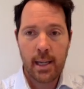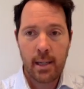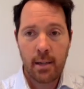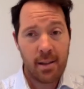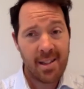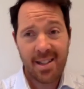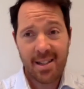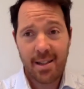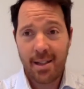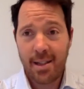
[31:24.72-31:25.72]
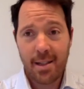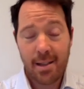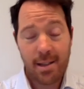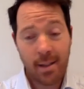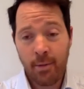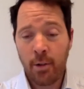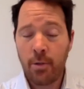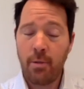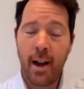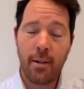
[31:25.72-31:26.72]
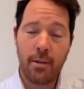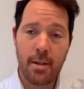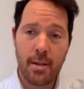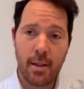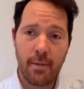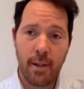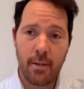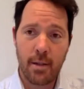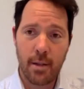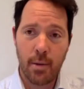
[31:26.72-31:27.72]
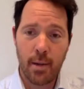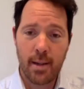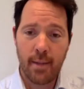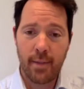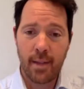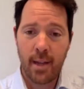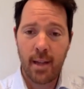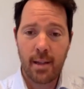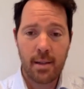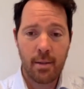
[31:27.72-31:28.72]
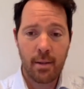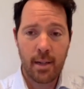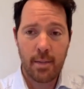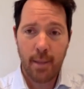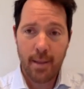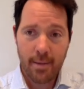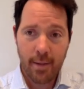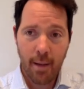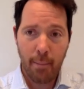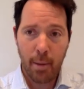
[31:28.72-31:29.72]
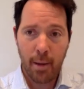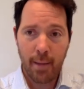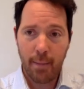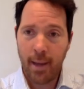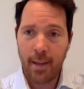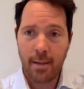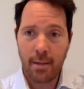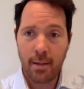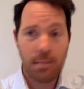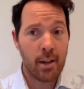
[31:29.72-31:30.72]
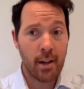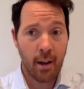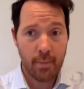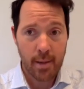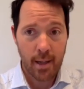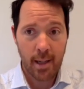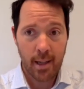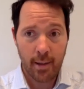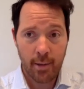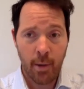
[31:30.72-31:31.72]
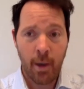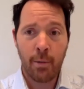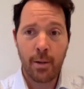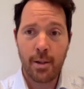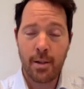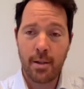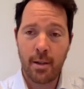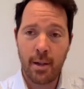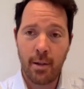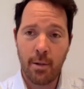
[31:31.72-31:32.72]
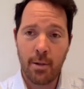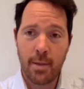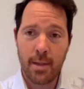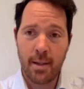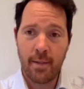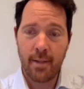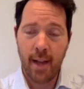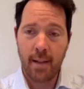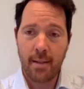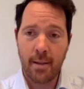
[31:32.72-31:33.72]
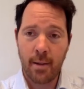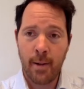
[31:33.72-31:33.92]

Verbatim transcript: you know, and this is this is they've got a good record since they floated in 2017. It's not an expensive company. It pays you a three and a half percent yield as well, which is certainly not to be sniffed at. So, you